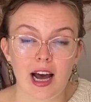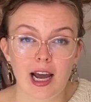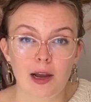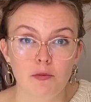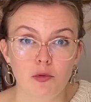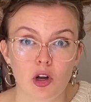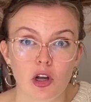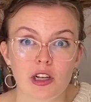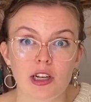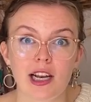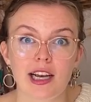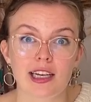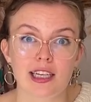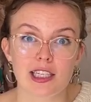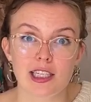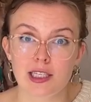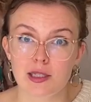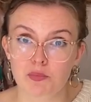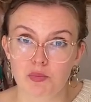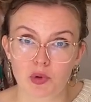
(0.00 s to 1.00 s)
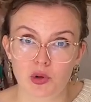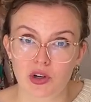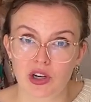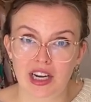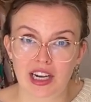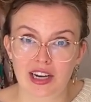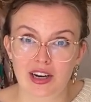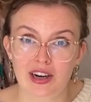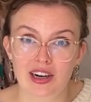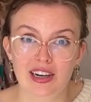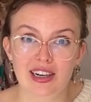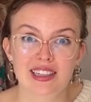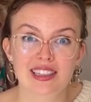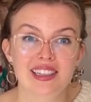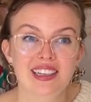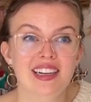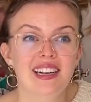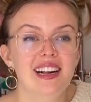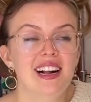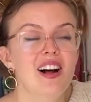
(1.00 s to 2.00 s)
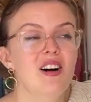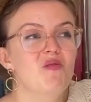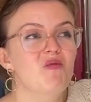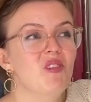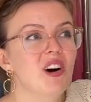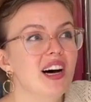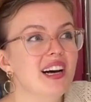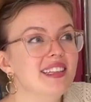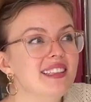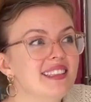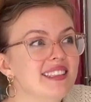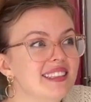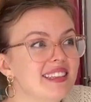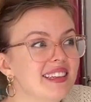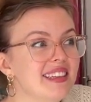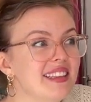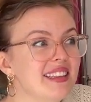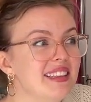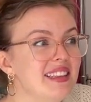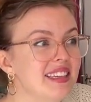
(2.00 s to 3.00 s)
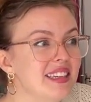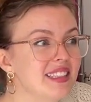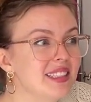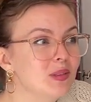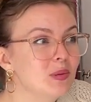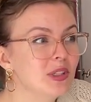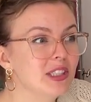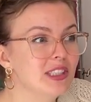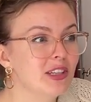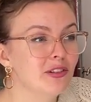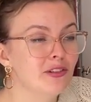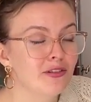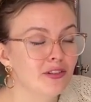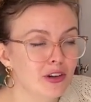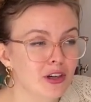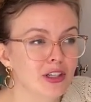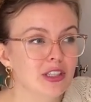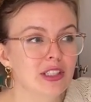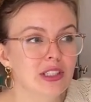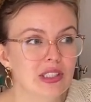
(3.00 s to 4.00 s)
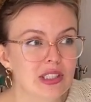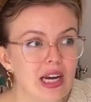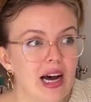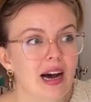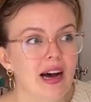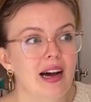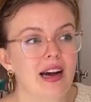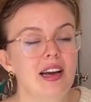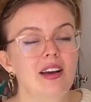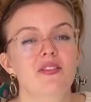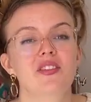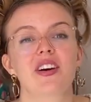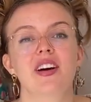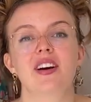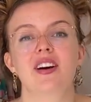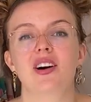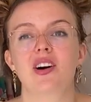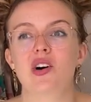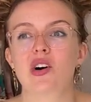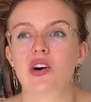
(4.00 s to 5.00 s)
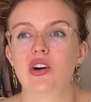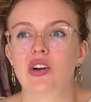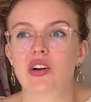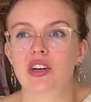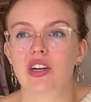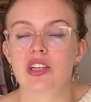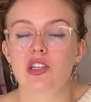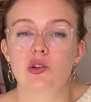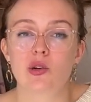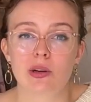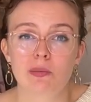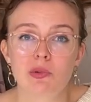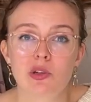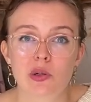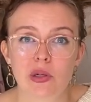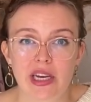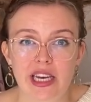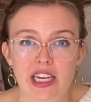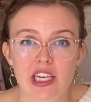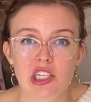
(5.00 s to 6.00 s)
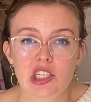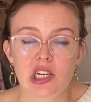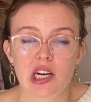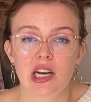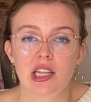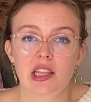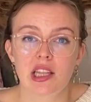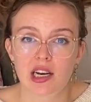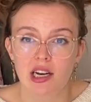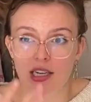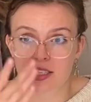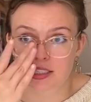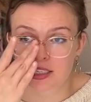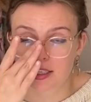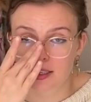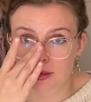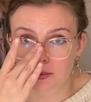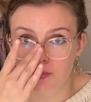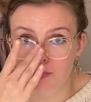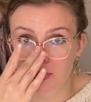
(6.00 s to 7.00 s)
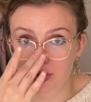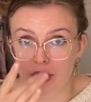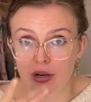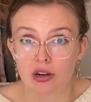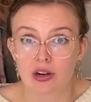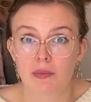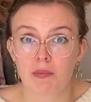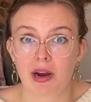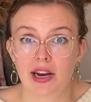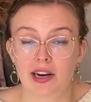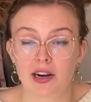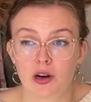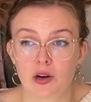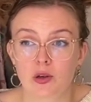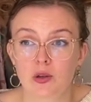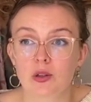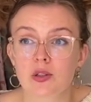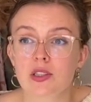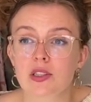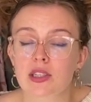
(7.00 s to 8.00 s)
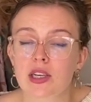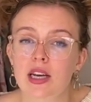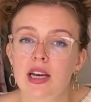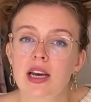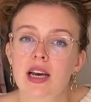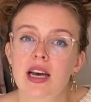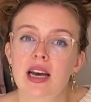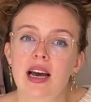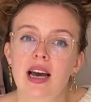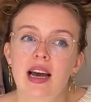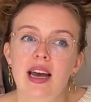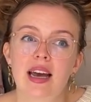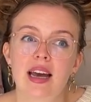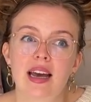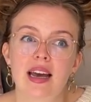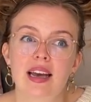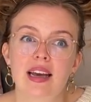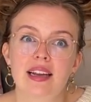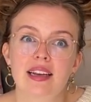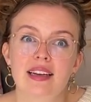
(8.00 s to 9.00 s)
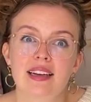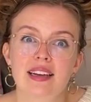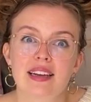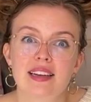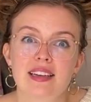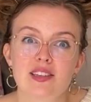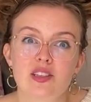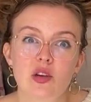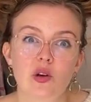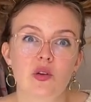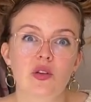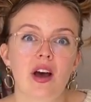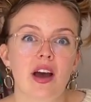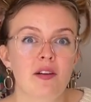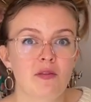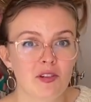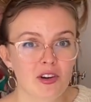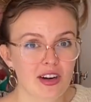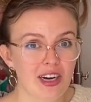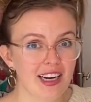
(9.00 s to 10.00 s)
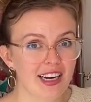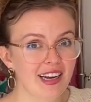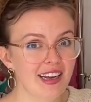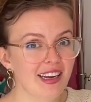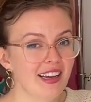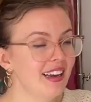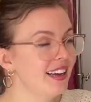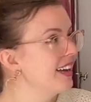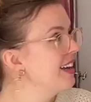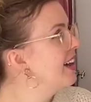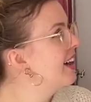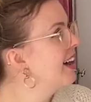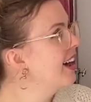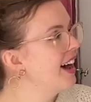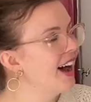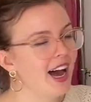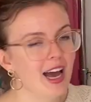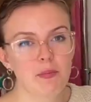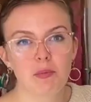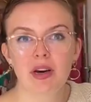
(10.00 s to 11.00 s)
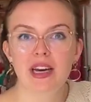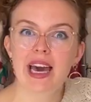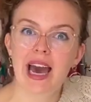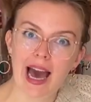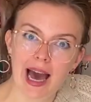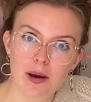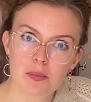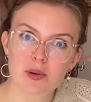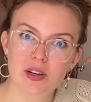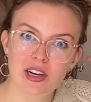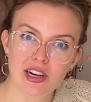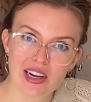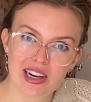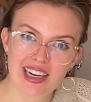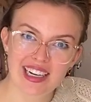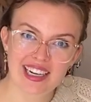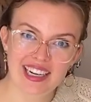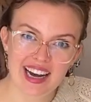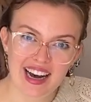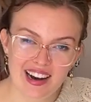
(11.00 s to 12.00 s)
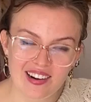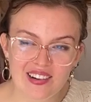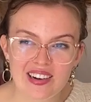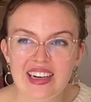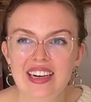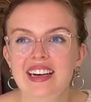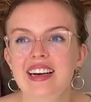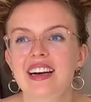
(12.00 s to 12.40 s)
I'm not like a sporty girl, but this was the first time on a trip to Asia that I didn't burn my nose, and so I'm a cap girly now.